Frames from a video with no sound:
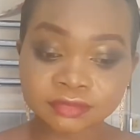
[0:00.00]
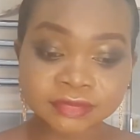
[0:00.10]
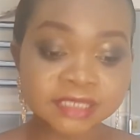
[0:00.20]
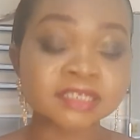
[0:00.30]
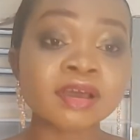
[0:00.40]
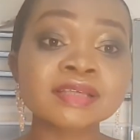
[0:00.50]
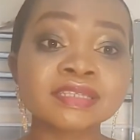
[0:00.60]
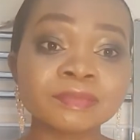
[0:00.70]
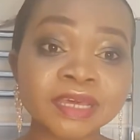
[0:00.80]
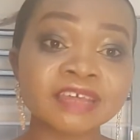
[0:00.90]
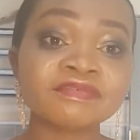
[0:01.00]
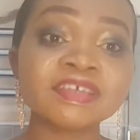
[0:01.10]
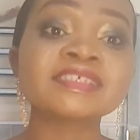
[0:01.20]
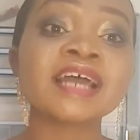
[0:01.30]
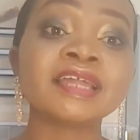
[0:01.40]
Discuss the
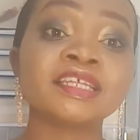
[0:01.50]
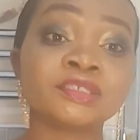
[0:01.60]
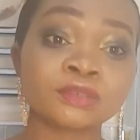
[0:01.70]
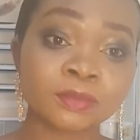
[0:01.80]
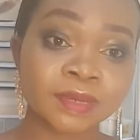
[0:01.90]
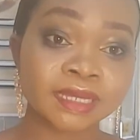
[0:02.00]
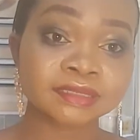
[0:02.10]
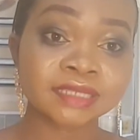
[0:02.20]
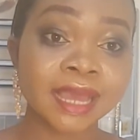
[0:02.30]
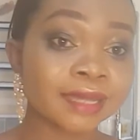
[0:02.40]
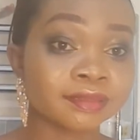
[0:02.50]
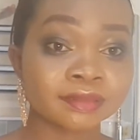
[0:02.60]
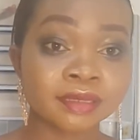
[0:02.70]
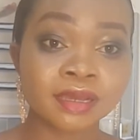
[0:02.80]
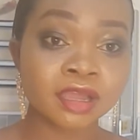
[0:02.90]
benefit and the drawbacks, and
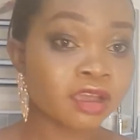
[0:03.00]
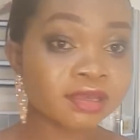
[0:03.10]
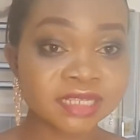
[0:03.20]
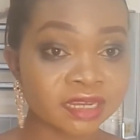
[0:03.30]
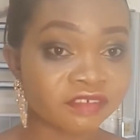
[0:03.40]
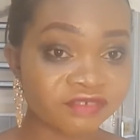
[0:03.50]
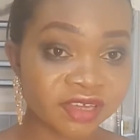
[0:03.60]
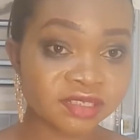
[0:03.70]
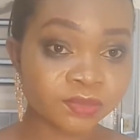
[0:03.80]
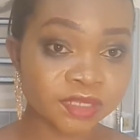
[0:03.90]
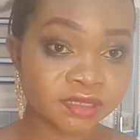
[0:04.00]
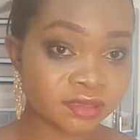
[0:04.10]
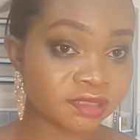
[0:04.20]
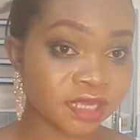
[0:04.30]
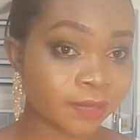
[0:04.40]
cause and effect question
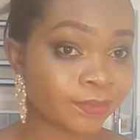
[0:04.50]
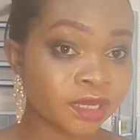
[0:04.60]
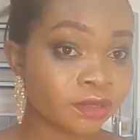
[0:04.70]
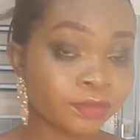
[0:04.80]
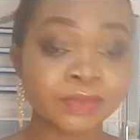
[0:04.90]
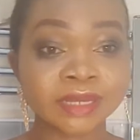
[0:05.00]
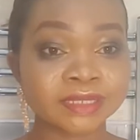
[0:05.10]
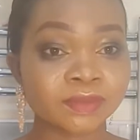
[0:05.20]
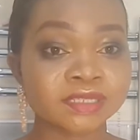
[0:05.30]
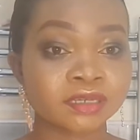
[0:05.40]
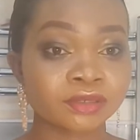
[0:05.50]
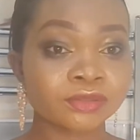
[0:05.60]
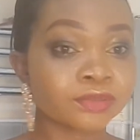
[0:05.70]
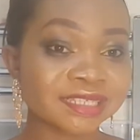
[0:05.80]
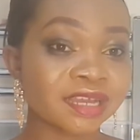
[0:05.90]
time, where they will tell you
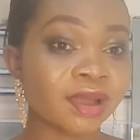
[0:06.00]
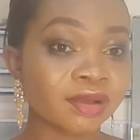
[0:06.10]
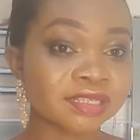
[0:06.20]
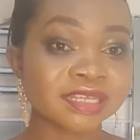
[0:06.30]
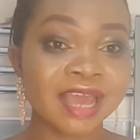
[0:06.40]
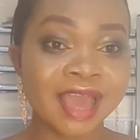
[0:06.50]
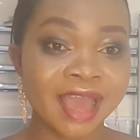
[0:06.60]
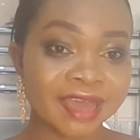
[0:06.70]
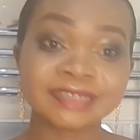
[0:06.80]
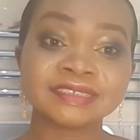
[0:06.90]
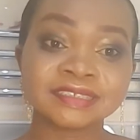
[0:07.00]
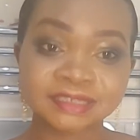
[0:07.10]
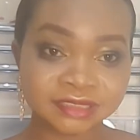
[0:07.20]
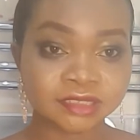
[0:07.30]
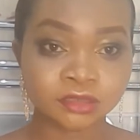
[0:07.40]
to the cause and
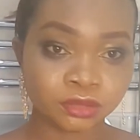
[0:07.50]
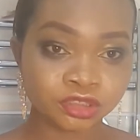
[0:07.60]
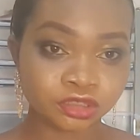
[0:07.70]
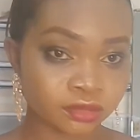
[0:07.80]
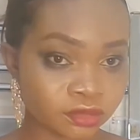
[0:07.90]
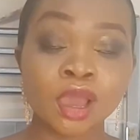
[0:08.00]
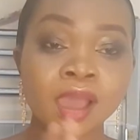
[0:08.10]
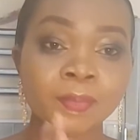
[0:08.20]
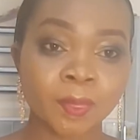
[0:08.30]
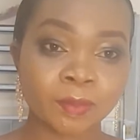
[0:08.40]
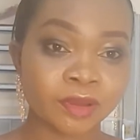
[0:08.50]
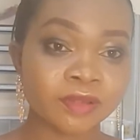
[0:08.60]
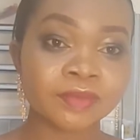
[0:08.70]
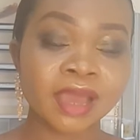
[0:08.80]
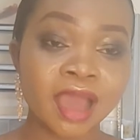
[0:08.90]
the solution.
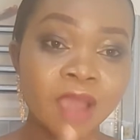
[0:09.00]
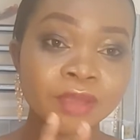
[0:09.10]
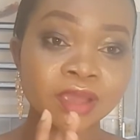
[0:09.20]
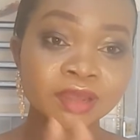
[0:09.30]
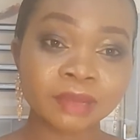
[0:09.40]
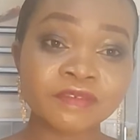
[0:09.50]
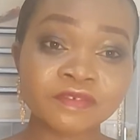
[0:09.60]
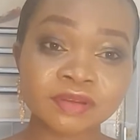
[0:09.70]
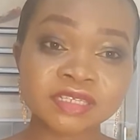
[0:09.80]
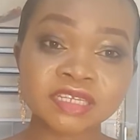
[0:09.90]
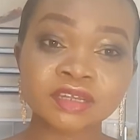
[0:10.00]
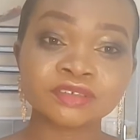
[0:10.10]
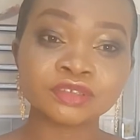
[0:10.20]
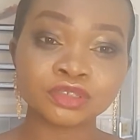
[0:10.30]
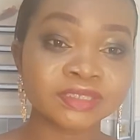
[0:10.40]
But we're going to be focusing
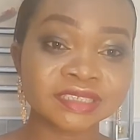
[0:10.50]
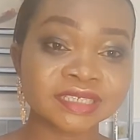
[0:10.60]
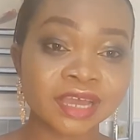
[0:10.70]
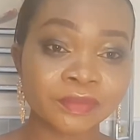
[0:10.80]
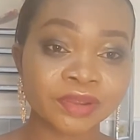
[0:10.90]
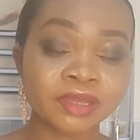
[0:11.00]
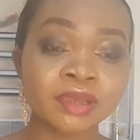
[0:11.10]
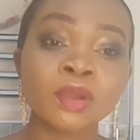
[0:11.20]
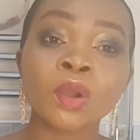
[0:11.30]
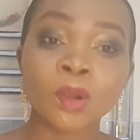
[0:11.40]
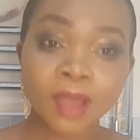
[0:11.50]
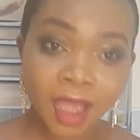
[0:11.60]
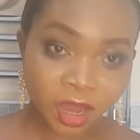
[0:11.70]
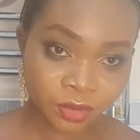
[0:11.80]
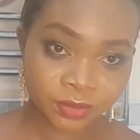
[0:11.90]
on do you disagree or
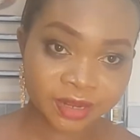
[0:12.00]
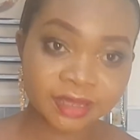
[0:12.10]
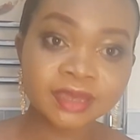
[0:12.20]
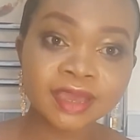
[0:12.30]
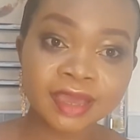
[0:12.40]
agree